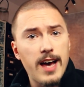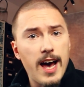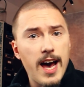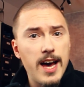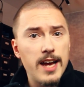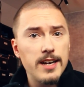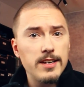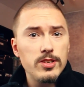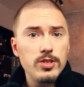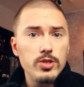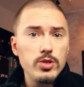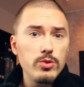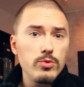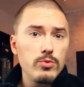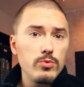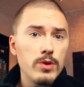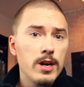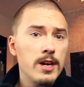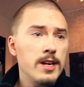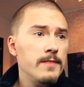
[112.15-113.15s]
and
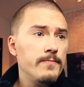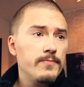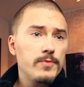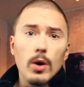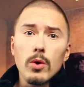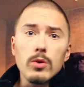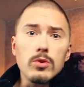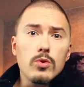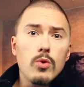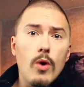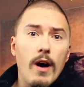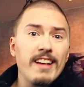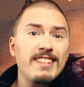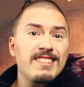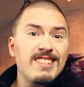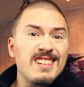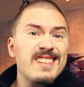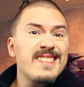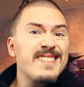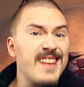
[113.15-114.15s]
you don't quite
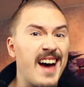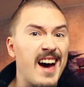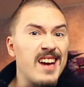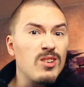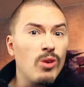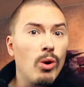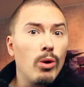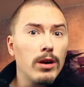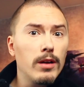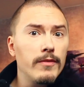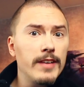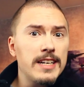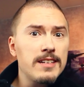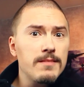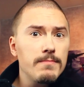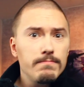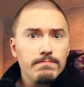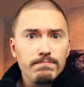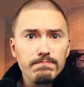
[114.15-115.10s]
understand all of it,